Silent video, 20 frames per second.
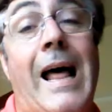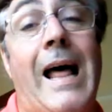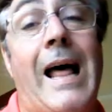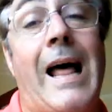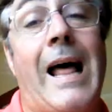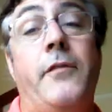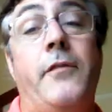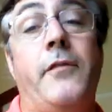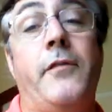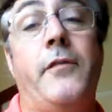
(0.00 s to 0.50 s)
of
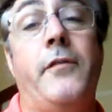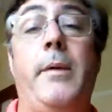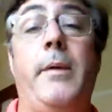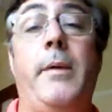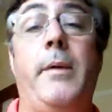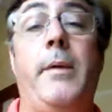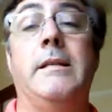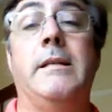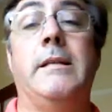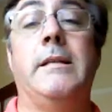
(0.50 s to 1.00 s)
different opinions
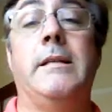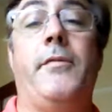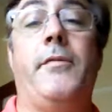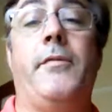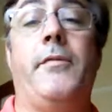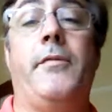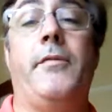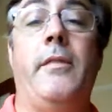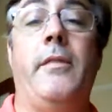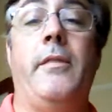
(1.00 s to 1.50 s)
out there on
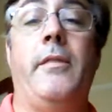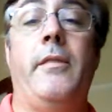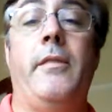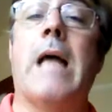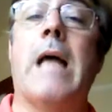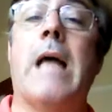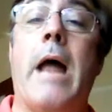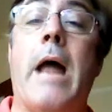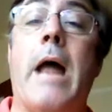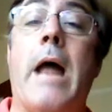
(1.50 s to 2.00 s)
this, you
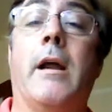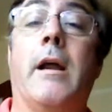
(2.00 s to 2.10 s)
start